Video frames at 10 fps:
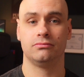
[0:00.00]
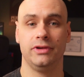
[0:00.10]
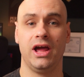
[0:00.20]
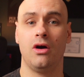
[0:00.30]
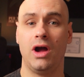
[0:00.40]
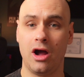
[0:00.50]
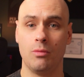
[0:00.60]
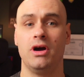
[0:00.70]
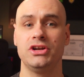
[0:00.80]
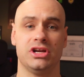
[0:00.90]
Now, how
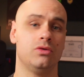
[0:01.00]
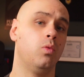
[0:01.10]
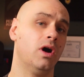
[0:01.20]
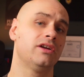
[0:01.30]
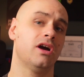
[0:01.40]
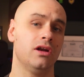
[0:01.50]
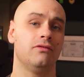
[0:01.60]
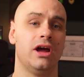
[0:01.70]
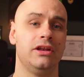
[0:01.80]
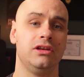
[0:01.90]
much and what kind of
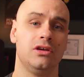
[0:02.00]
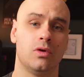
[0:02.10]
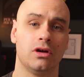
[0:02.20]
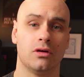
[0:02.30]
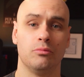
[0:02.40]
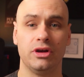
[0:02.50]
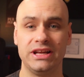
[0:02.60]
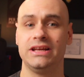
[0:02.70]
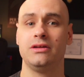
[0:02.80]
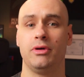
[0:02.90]
lighting you want
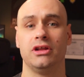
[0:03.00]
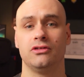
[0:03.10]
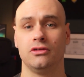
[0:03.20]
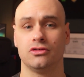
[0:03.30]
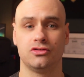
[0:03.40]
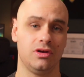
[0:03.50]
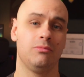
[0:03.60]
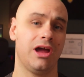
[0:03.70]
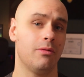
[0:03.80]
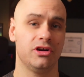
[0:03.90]
completely depends on your stream
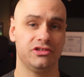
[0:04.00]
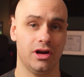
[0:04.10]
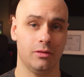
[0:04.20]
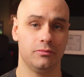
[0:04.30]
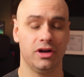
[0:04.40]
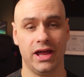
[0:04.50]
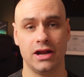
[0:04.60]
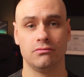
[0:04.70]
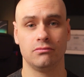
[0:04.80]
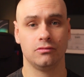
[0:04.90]
camera setup.
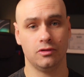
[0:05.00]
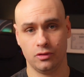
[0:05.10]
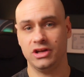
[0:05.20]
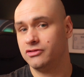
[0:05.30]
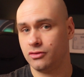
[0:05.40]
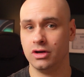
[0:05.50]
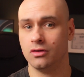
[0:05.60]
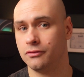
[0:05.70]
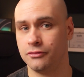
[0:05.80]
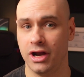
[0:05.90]
Again, green screen
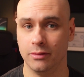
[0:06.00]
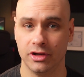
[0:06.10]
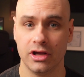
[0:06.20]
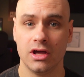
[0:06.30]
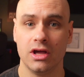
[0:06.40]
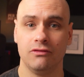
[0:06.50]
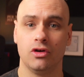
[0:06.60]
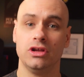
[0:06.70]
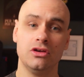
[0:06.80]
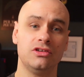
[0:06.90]
or framed. If
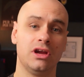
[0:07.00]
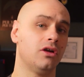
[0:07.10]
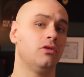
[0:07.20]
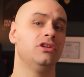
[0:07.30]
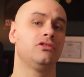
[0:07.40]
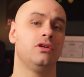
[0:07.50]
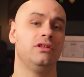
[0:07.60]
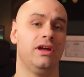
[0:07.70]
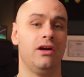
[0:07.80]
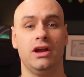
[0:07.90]
you're using a green
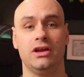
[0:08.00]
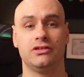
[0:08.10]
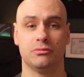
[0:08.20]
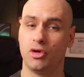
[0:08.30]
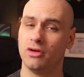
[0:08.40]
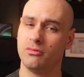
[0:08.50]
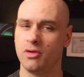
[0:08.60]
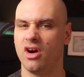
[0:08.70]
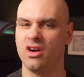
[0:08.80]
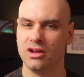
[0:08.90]
screen, there is, apart from
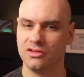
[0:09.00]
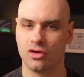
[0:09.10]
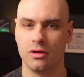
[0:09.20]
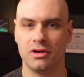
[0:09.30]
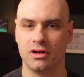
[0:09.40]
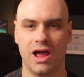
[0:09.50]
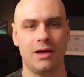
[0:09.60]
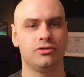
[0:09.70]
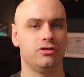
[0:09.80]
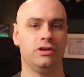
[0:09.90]
your own enjoyment,
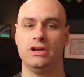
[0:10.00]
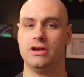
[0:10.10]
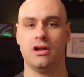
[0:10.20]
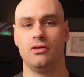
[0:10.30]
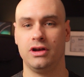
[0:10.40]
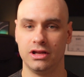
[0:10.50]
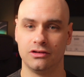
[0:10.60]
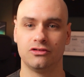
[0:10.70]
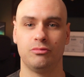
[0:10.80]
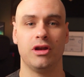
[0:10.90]
absolutely no need
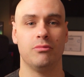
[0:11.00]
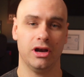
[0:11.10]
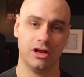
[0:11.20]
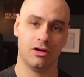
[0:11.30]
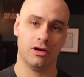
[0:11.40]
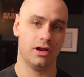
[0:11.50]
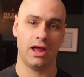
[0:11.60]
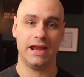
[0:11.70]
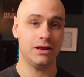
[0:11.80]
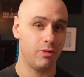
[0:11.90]
to spend money on
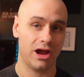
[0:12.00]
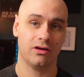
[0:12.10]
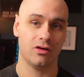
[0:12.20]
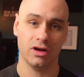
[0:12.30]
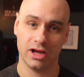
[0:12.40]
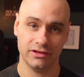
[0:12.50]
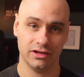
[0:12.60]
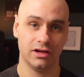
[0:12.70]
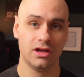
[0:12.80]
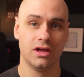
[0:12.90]
any background
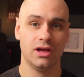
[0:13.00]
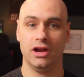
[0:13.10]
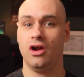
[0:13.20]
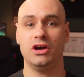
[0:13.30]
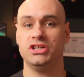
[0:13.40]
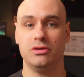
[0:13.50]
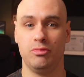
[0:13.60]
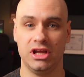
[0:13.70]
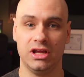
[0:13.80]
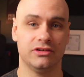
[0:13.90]
lighting and
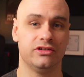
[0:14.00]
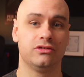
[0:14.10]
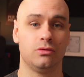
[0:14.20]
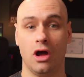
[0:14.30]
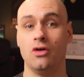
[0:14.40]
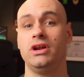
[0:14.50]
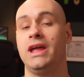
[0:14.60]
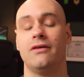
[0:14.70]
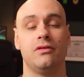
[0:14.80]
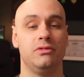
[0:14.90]
RGB, as this will
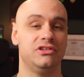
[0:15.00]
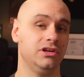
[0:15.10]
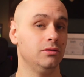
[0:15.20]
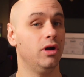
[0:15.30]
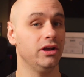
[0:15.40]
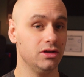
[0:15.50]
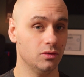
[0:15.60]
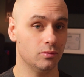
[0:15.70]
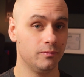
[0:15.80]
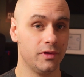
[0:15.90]
only ever be seen by
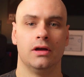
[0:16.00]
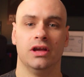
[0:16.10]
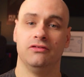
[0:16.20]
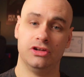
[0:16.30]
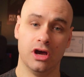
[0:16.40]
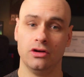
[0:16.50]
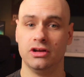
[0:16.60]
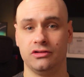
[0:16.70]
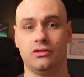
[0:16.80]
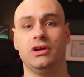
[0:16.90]
you. If you don't
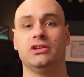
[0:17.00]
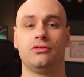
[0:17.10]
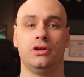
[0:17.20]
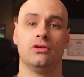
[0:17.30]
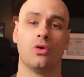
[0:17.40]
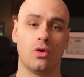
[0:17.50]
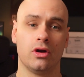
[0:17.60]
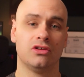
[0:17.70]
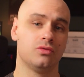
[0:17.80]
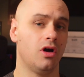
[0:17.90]
use a green screen, your
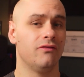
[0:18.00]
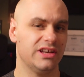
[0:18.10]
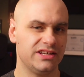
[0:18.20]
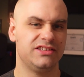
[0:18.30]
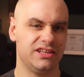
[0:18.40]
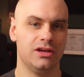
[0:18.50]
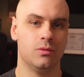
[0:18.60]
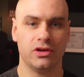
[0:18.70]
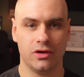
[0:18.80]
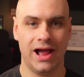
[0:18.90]
audience will obviously see
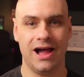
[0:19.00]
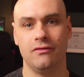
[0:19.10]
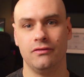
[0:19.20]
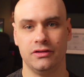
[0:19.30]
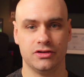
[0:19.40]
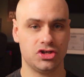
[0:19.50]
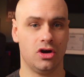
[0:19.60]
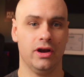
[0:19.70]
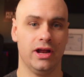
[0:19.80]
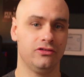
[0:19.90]
what you have in the
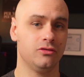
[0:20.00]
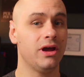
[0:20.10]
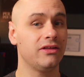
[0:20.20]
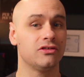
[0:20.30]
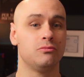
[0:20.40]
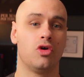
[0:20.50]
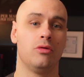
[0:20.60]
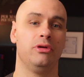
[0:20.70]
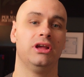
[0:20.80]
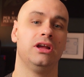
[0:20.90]
shot. And to make this more
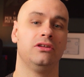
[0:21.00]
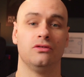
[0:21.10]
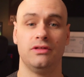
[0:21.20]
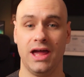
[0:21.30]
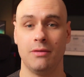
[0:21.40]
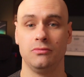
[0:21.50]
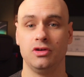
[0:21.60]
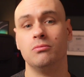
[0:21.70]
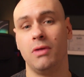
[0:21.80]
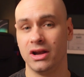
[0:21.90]
appealing to them,
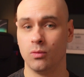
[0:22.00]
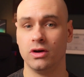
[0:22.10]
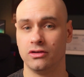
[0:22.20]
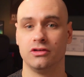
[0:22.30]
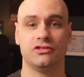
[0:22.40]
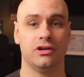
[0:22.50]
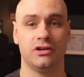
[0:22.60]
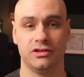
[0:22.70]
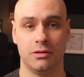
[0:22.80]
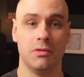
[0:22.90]
you might want to consider
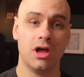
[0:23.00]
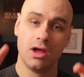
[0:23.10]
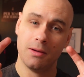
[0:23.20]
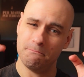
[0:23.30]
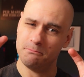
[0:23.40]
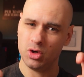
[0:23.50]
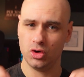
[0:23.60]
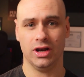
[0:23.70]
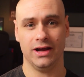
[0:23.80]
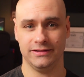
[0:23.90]
some
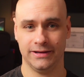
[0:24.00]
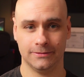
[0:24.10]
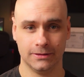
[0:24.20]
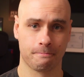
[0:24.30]
mood lighting.